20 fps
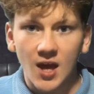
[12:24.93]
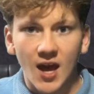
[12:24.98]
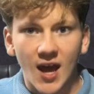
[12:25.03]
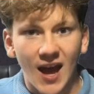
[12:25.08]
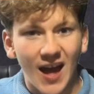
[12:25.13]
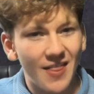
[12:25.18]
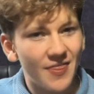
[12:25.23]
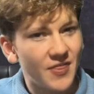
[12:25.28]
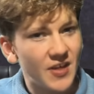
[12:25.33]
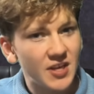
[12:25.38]

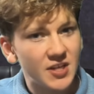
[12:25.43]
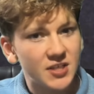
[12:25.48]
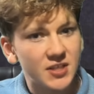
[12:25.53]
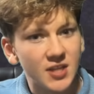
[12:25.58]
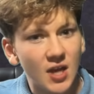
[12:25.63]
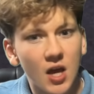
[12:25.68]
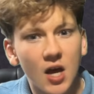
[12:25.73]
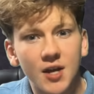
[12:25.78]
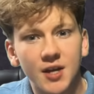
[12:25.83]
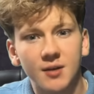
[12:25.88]
At this
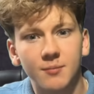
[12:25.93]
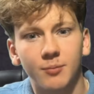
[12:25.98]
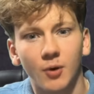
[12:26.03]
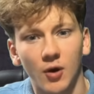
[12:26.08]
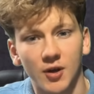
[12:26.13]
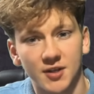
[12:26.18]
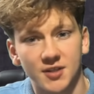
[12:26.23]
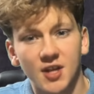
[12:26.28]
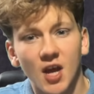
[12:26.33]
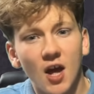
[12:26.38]
turning
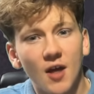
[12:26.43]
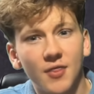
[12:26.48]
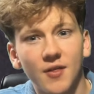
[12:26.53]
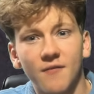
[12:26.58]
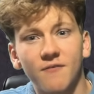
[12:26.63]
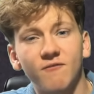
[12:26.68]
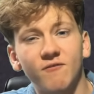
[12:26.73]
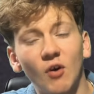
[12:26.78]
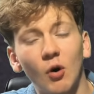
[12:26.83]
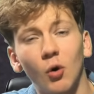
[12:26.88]
point, the
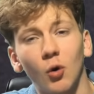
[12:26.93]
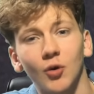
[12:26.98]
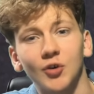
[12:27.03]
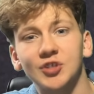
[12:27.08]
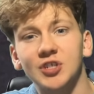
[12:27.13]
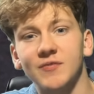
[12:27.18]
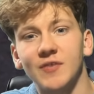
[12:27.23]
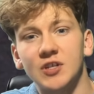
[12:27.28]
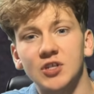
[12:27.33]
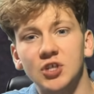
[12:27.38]

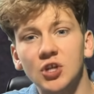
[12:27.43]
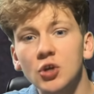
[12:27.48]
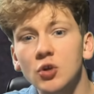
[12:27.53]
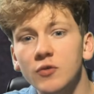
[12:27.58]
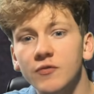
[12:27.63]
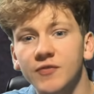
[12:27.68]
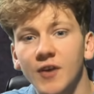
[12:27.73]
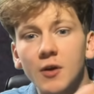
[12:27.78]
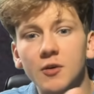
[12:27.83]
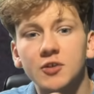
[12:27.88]
force of a
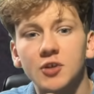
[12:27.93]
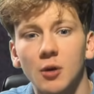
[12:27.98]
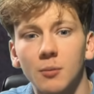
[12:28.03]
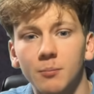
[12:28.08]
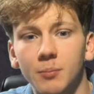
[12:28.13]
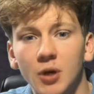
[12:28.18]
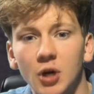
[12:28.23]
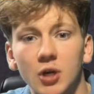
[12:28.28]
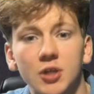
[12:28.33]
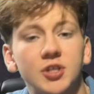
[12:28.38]
2-photon
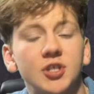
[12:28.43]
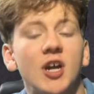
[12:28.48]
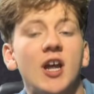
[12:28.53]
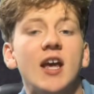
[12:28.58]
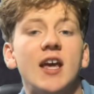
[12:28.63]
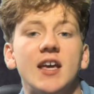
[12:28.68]
push